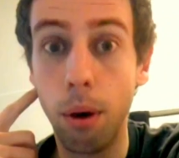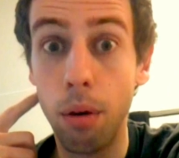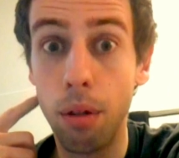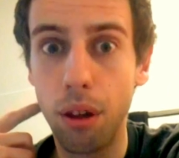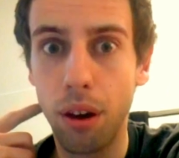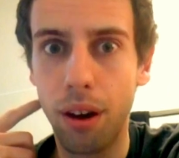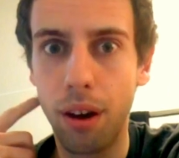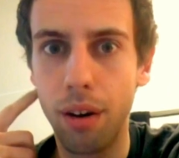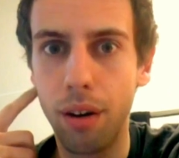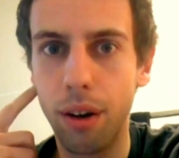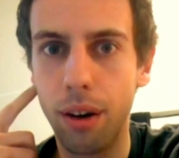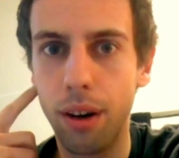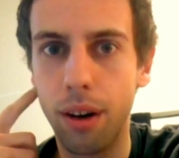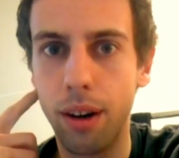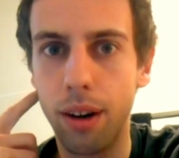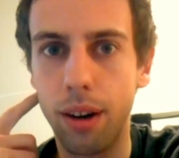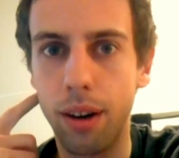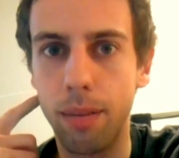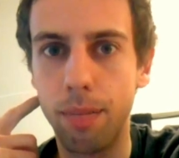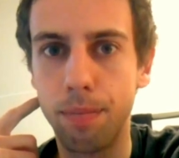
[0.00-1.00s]
Both are,
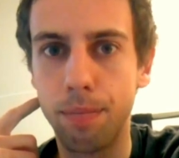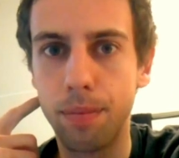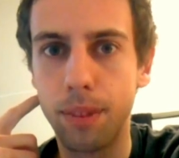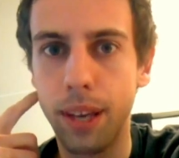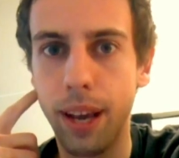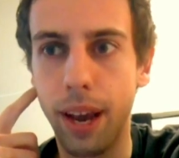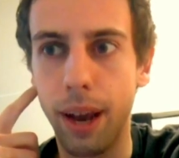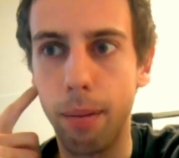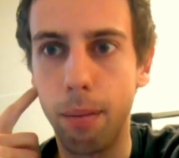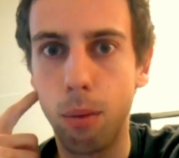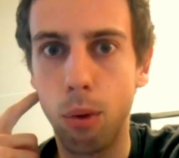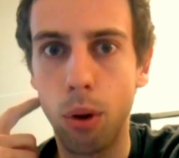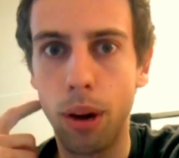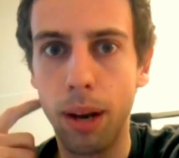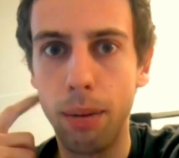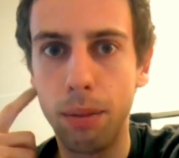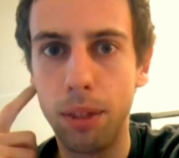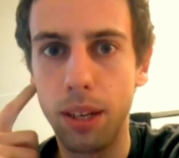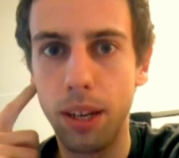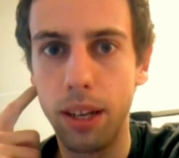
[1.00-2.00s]
more
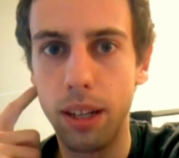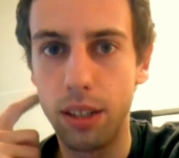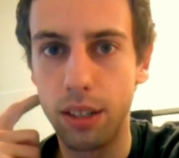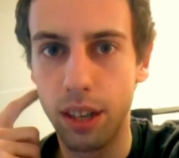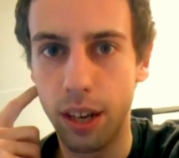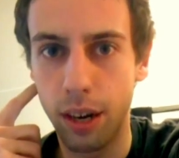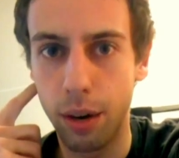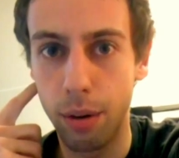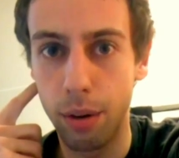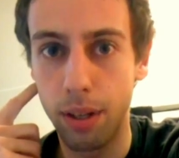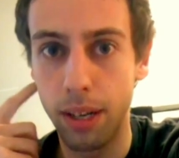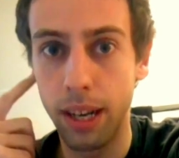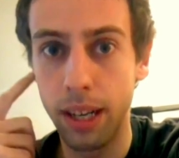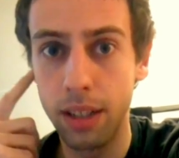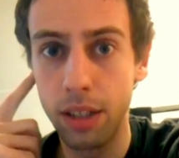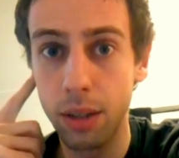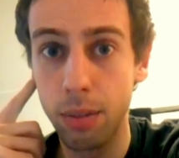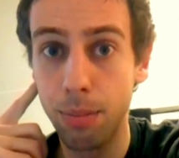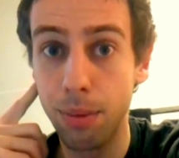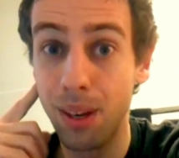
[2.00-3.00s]
empty than the Sahara
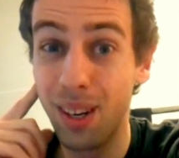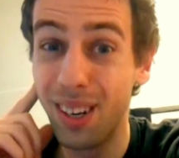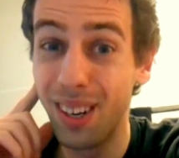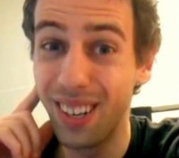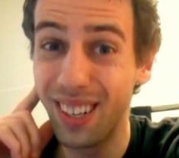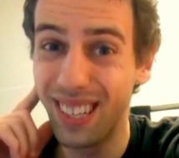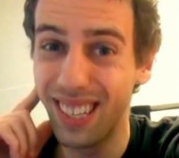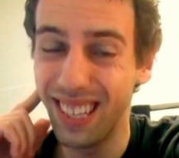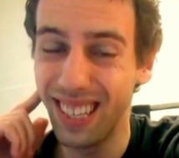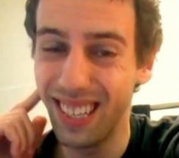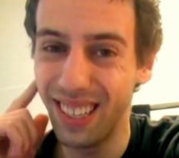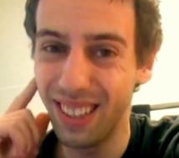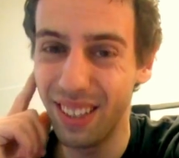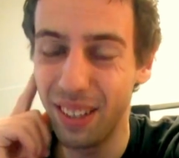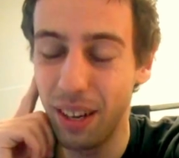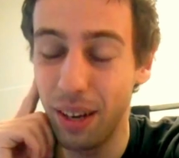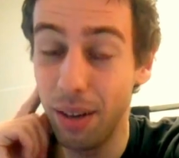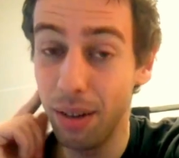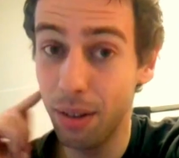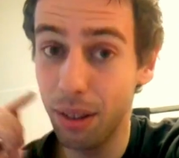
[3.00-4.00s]
Desert, but
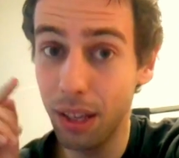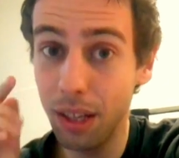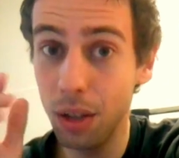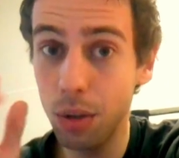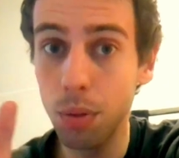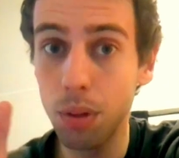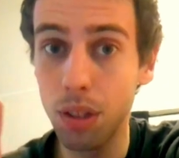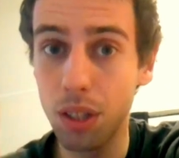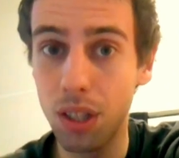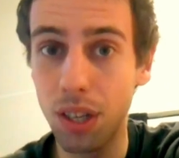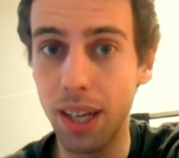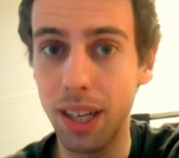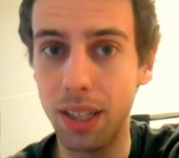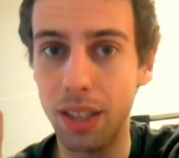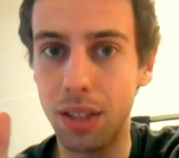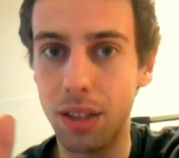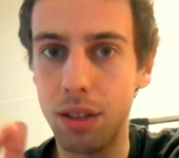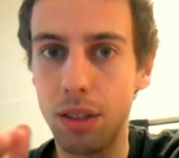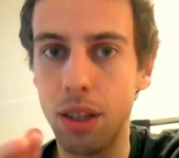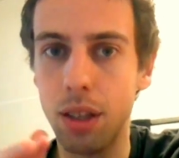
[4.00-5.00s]
things will
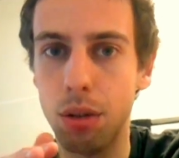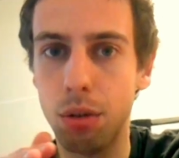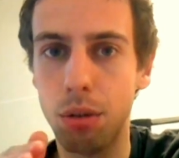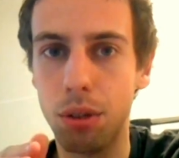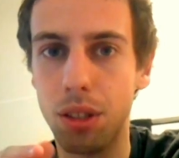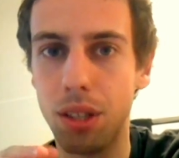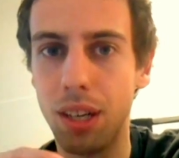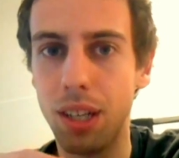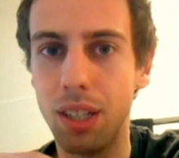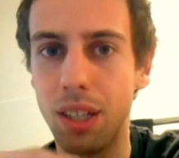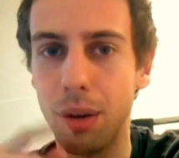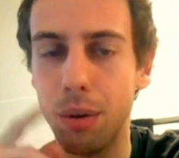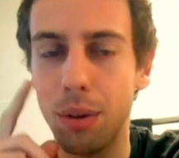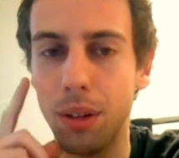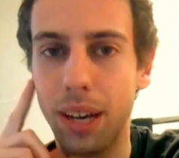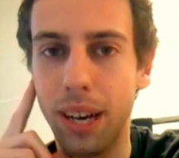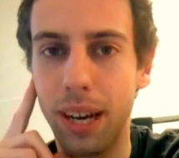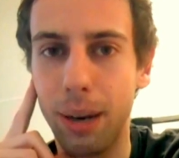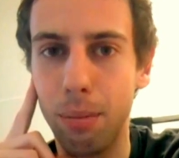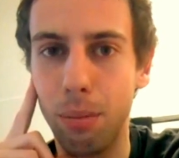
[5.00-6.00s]
change. Things will change. I
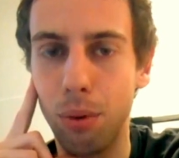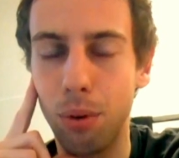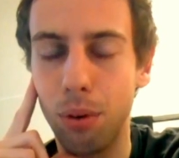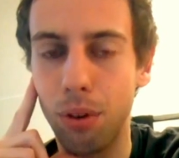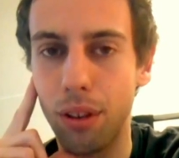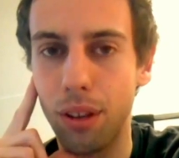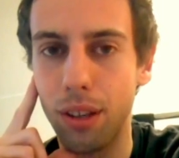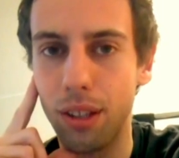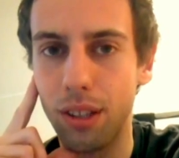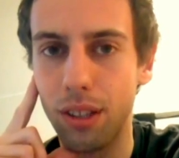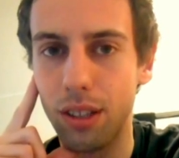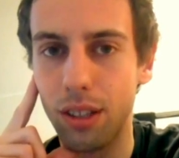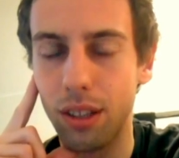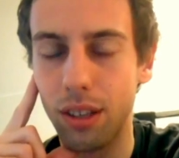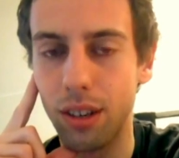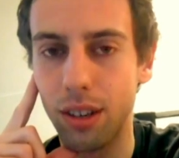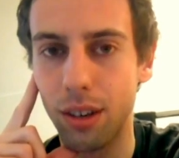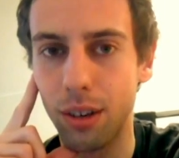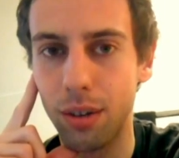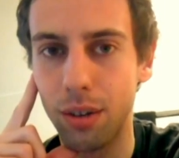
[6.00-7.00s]
will add more things
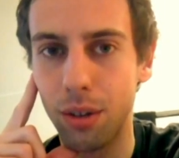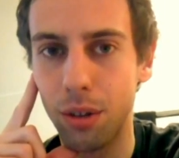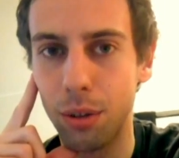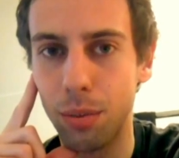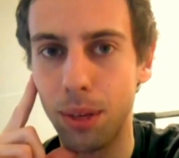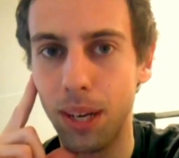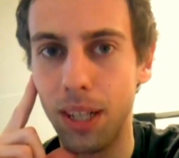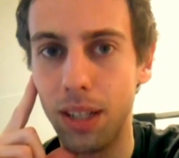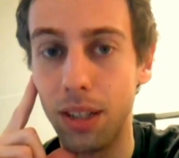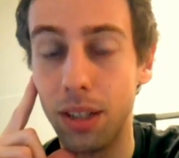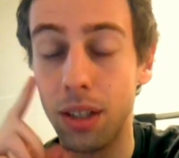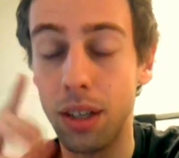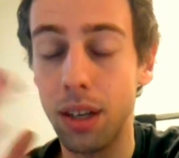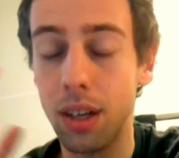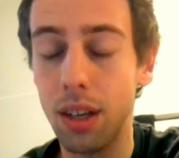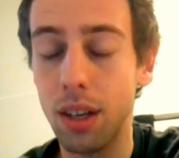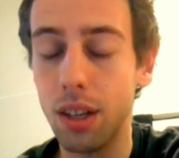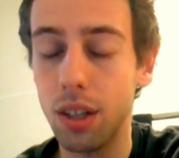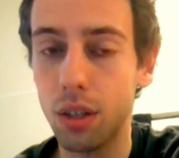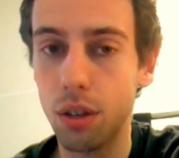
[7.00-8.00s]
on those pages.
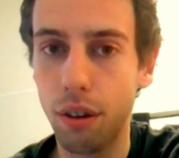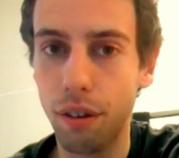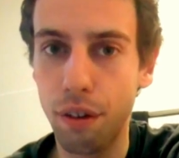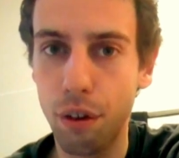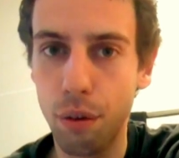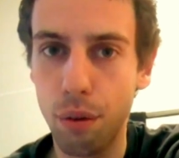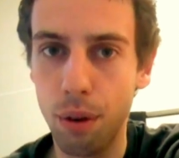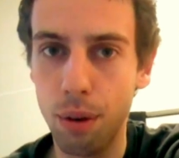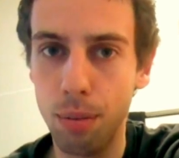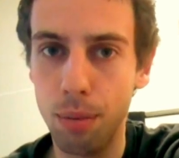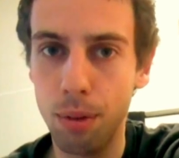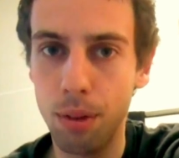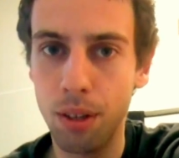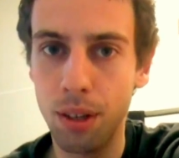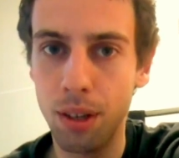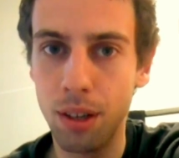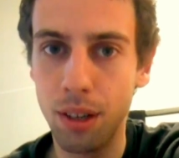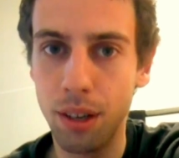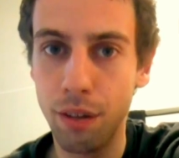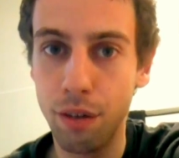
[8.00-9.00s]
So if you want
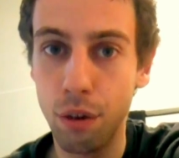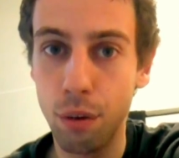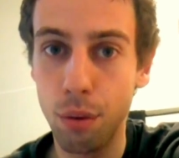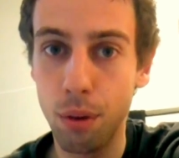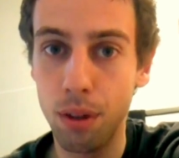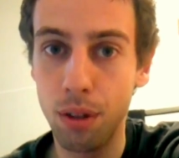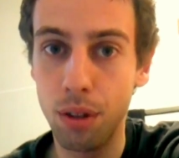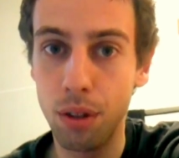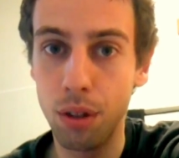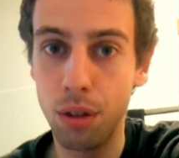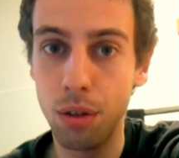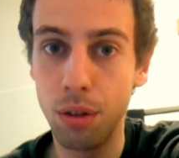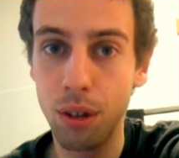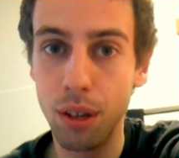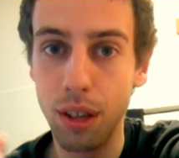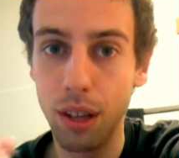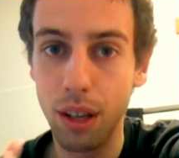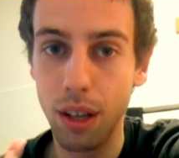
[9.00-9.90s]
to